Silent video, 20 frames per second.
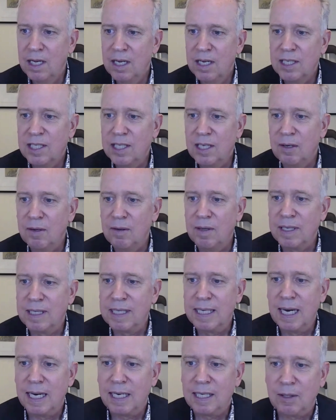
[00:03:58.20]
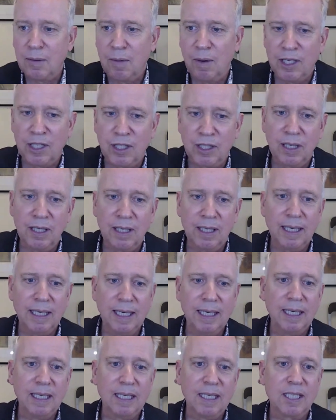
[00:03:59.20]
So this next question
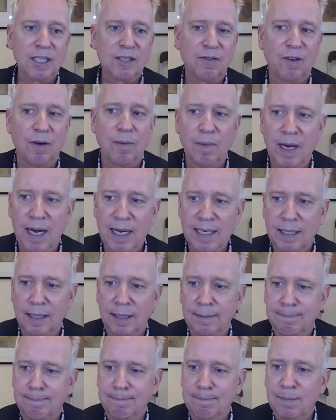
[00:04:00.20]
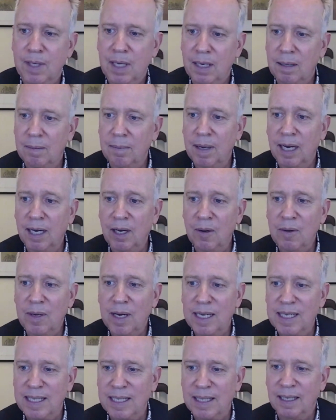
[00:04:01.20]
is from Leslie. Hello,
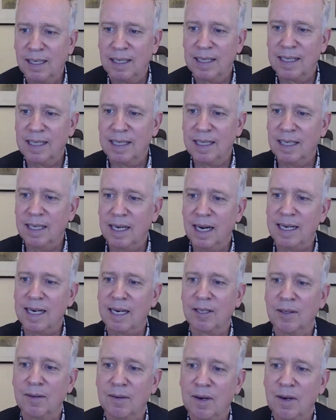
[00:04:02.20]
Leslie. Let's see. Hi, Dr.